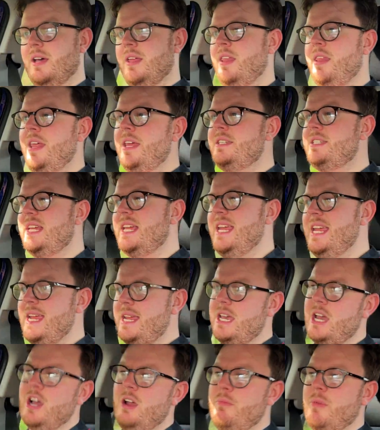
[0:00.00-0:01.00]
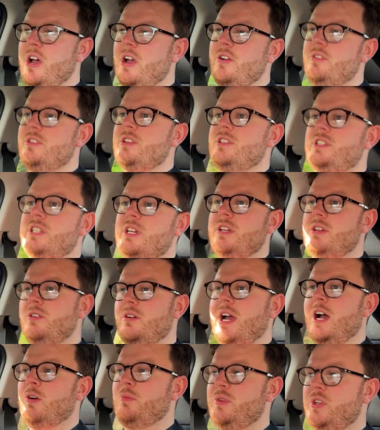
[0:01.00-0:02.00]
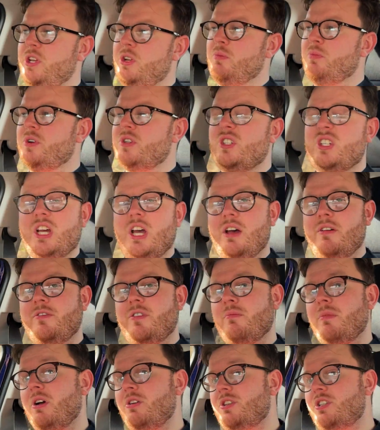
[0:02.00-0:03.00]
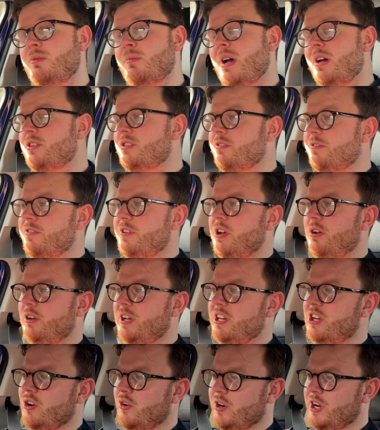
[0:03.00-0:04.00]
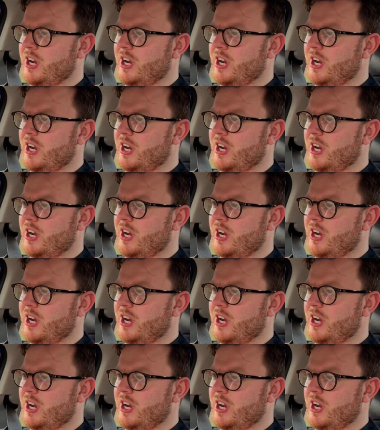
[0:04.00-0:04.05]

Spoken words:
And then there's eco mode to help you preserve the most amount of fuel in your